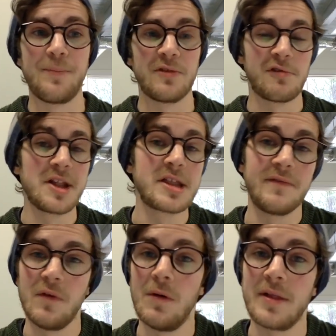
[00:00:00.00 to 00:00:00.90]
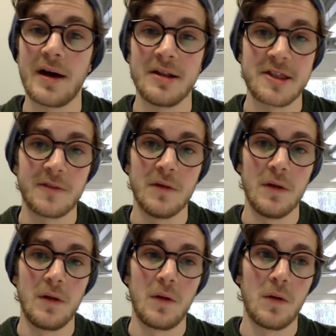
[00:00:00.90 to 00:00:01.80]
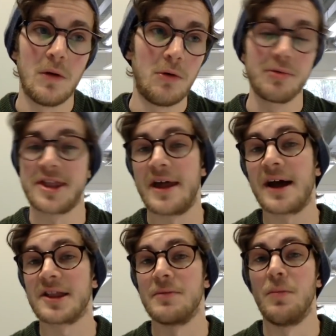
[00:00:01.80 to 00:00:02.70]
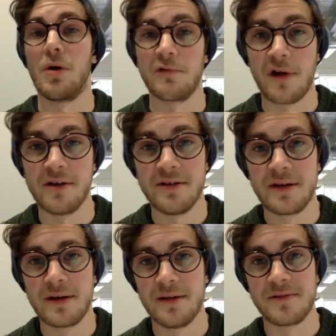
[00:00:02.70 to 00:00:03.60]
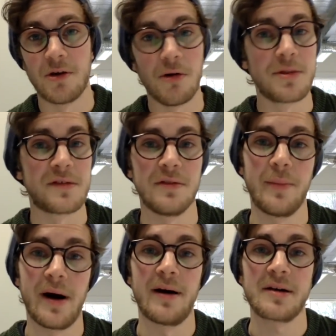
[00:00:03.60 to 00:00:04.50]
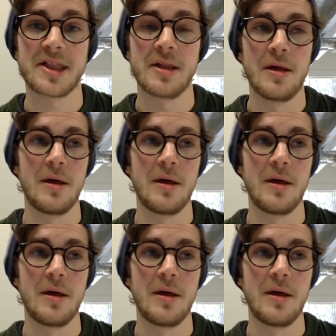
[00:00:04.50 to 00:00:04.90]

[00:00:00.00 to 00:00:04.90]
The reason for that is that all SACs are moderated in terms of the marks.